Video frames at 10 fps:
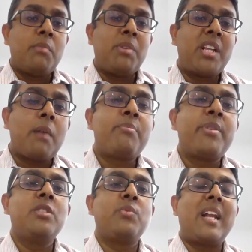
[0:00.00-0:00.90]
But the
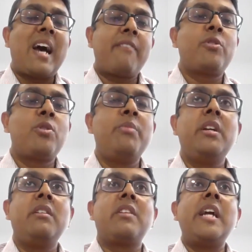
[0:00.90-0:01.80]
companies will have to
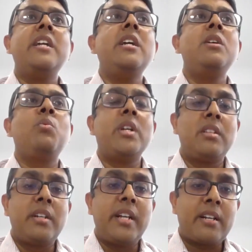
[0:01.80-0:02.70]
be ready
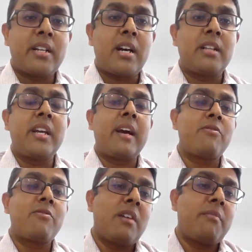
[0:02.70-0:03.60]
with the data. They
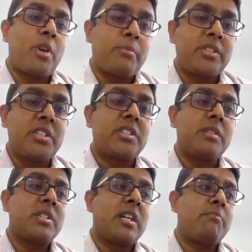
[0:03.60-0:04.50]
have to have proper
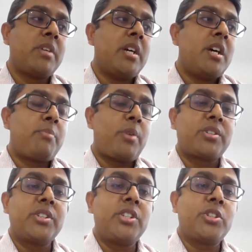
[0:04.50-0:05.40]
systems and
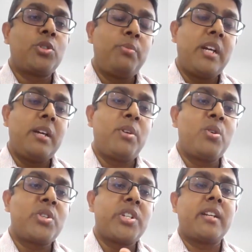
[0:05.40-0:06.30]
processes to be
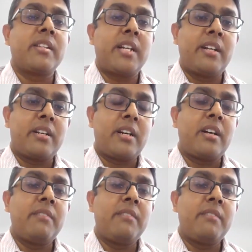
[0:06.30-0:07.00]
able to share that data.